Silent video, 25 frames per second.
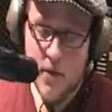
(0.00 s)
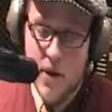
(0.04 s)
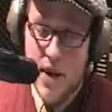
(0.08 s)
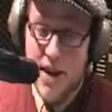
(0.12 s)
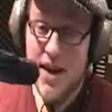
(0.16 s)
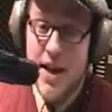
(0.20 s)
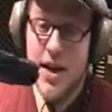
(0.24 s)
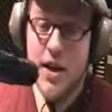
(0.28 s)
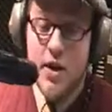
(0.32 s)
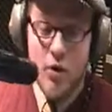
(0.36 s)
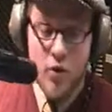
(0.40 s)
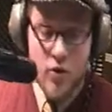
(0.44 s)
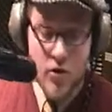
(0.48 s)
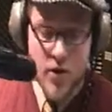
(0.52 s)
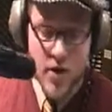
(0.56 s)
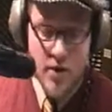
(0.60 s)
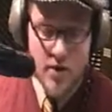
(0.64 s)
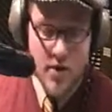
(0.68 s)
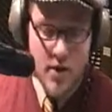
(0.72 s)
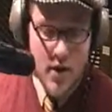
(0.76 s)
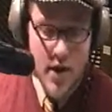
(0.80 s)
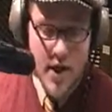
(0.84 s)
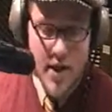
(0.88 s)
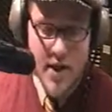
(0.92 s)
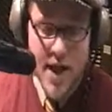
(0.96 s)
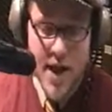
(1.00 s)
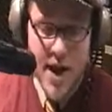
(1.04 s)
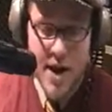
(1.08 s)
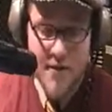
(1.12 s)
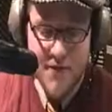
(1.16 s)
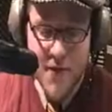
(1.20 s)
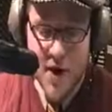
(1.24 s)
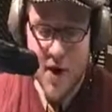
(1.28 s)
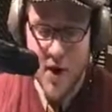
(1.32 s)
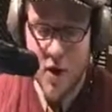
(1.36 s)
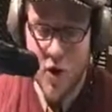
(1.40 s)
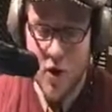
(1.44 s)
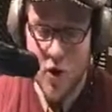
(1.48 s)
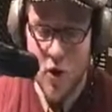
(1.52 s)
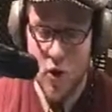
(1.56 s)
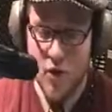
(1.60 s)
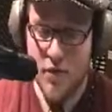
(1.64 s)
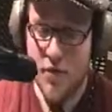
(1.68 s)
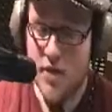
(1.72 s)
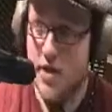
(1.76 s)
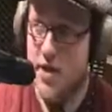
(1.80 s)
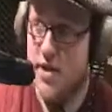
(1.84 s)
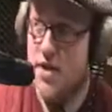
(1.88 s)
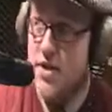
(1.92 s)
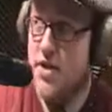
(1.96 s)
And then I found
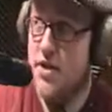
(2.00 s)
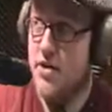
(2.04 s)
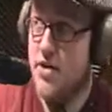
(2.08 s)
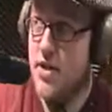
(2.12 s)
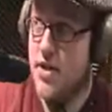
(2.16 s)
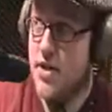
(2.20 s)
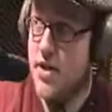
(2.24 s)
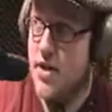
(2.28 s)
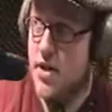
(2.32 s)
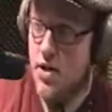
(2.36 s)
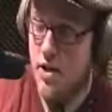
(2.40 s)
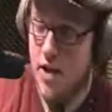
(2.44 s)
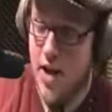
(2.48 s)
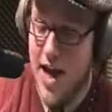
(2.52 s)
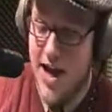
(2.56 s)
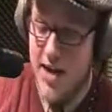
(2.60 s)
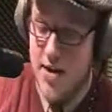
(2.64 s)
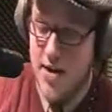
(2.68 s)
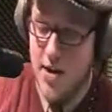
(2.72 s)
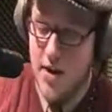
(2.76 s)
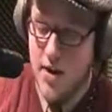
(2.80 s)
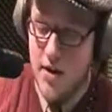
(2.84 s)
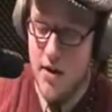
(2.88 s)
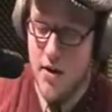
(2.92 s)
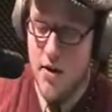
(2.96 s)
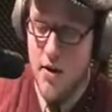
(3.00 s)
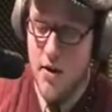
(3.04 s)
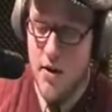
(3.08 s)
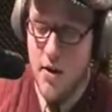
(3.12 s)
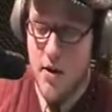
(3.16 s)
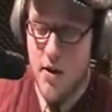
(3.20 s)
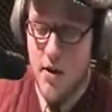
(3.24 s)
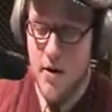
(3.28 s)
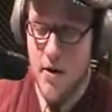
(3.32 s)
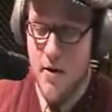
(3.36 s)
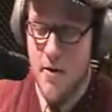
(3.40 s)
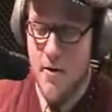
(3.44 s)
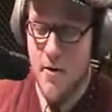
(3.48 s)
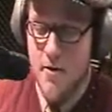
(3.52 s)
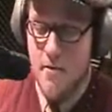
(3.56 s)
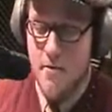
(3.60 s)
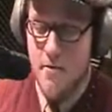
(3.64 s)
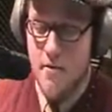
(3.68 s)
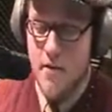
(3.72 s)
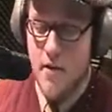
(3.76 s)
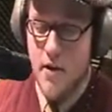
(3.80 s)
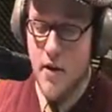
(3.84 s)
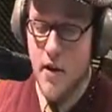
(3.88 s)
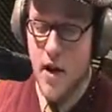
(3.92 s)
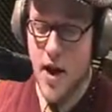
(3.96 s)
out, this is classic.
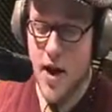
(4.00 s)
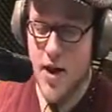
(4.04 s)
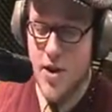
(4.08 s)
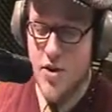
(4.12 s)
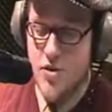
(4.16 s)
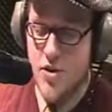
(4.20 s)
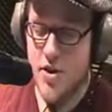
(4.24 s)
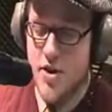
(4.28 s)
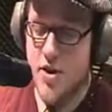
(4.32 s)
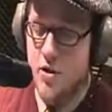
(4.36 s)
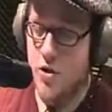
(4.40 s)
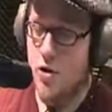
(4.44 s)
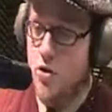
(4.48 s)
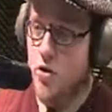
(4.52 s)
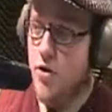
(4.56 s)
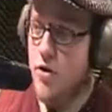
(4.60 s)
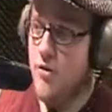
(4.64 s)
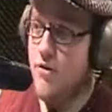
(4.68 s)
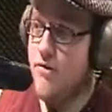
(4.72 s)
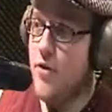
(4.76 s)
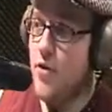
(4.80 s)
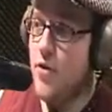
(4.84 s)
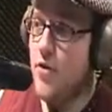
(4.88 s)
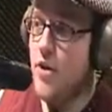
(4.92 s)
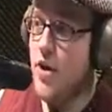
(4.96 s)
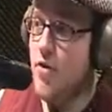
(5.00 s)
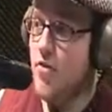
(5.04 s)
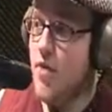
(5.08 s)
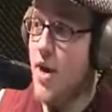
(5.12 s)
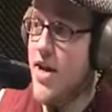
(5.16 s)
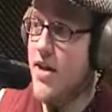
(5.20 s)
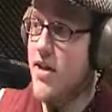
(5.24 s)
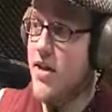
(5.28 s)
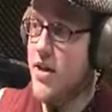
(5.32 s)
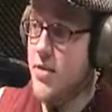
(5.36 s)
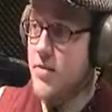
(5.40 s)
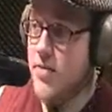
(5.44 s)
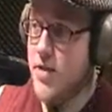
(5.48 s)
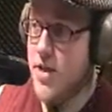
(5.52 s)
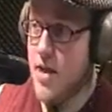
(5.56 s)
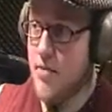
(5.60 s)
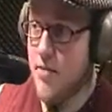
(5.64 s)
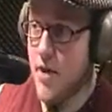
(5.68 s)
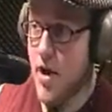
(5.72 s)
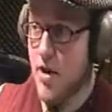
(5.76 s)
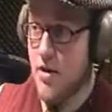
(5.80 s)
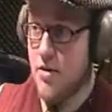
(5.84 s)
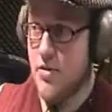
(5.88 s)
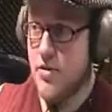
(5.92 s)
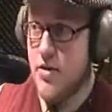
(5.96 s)
I guess they're still doing the Fueling Racism
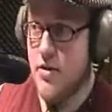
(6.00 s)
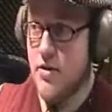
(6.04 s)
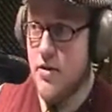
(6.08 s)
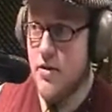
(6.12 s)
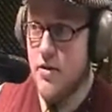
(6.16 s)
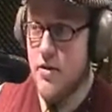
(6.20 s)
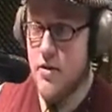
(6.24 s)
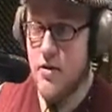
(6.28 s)
seminars.